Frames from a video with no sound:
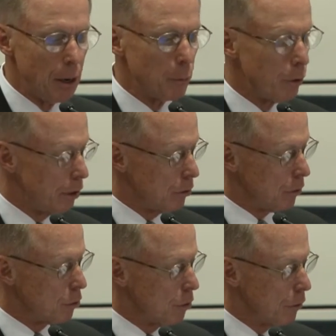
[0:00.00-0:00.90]
I'm going to
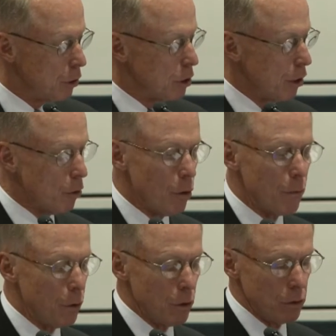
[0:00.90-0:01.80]
turn the chair
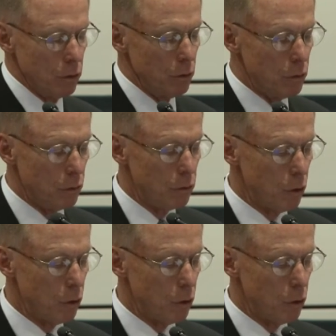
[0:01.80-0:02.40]
over to